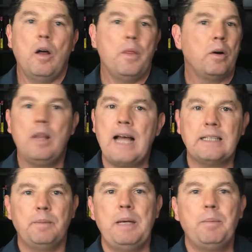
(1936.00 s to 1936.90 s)
there are
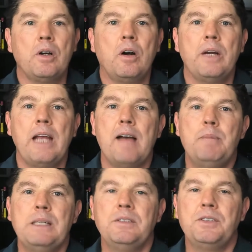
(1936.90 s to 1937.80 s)
lots of people that already have
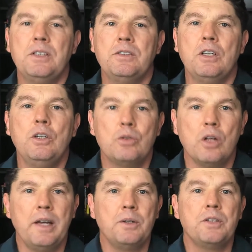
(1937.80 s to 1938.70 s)
businesses and
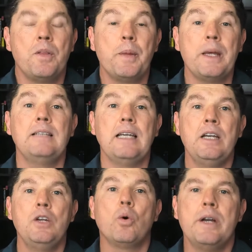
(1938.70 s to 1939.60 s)
newsletters and things
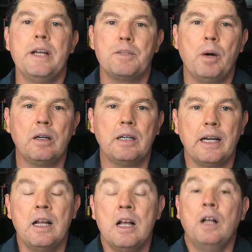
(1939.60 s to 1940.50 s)
in your niche
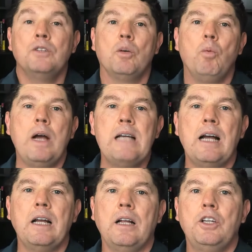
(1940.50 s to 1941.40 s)
market. So why
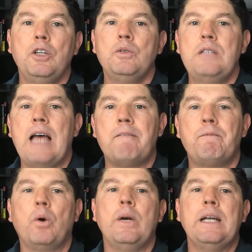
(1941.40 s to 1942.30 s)
not use that
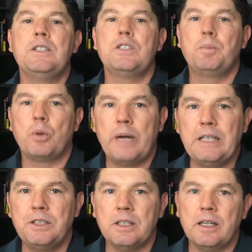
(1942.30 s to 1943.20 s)
for
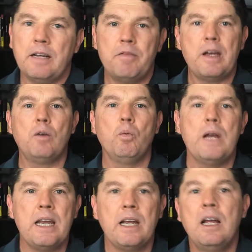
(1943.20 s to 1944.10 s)
inspiration? If they're
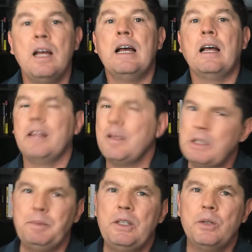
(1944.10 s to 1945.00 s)
winning, they
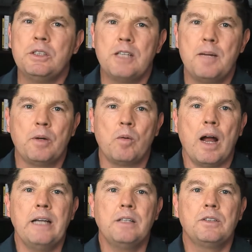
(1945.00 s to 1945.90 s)
must be doing something
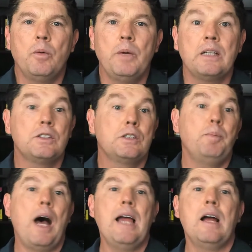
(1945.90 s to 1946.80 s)
right. So we can
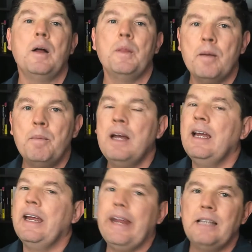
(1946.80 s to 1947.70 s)
spy on them
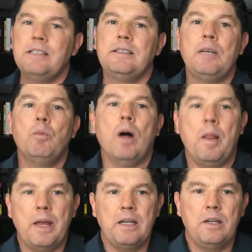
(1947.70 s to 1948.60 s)
and see what
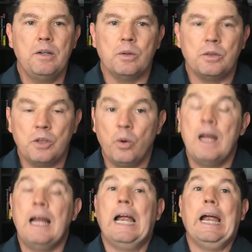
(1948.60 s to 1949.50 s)
they do.
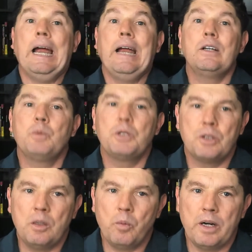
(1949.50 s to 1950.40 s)
So here's what
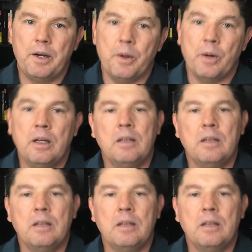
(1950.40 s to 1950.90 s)
you're going to want to do